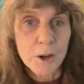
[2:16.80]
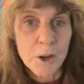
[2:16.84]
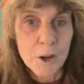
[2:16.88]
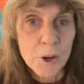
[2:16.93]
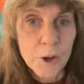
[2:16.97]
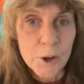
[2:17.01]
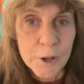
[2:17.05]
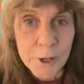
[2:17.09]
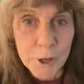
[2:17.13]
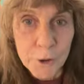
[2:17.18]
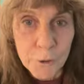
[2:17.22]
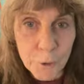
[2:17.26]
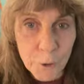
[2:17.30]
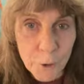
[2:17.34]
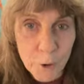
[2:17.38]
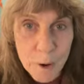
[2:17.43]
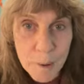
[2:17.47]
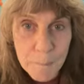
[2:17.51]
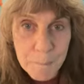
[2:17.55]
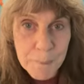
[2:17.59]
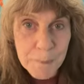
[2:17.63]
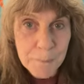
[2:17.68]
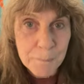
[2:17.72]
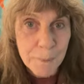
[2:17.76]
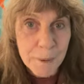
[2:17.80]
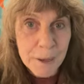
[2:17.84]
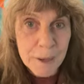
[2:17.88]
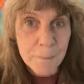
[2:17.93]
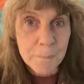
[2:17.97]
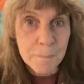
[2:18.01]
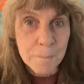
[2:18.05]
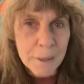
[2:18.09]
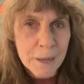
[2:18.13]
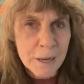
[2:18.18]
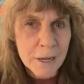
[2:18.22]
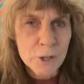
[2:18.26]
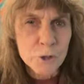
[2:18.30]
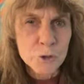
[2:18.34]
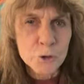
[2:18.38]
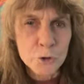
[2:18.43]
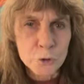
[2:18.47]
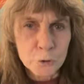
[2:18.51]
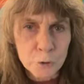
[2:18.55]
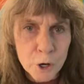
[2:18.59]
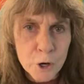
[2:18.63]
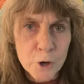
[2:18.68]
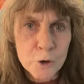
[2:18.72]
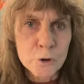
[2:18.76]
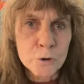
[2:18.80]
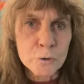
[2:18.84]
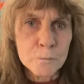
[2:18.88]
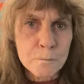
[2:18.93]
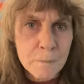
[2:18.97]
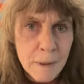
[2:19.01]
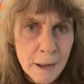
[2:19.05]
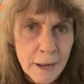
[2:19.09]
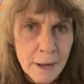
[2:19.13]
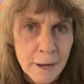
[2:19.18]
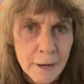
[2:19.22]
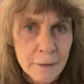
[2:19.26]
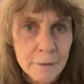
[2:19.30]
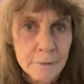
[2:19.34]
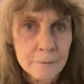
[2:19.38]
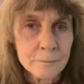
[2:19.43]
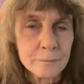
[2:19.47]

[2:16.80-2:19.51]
Gonna grow up and be a big drone man.